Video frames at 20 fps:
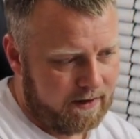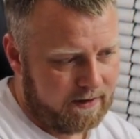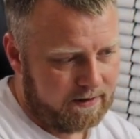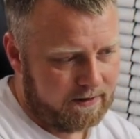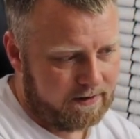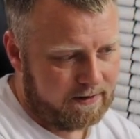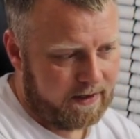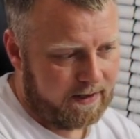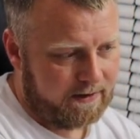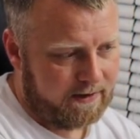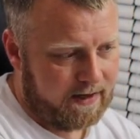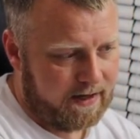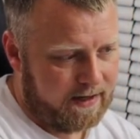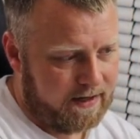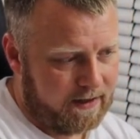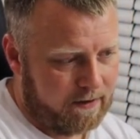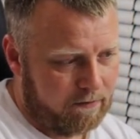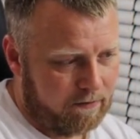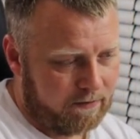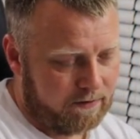and set that
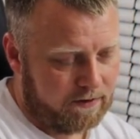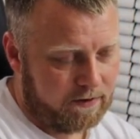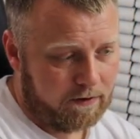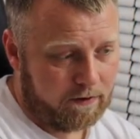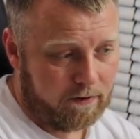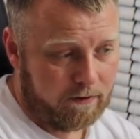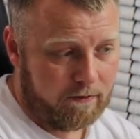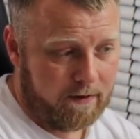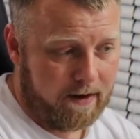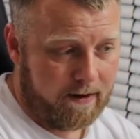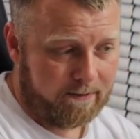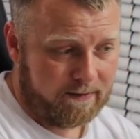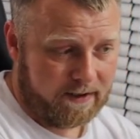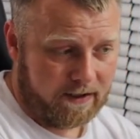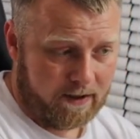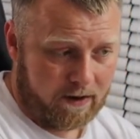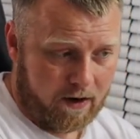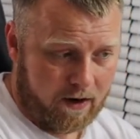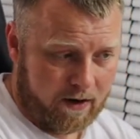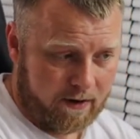equal to
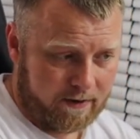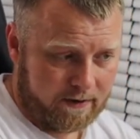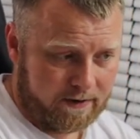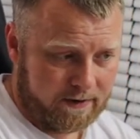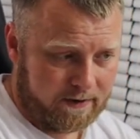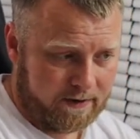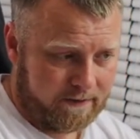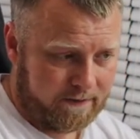mtcars.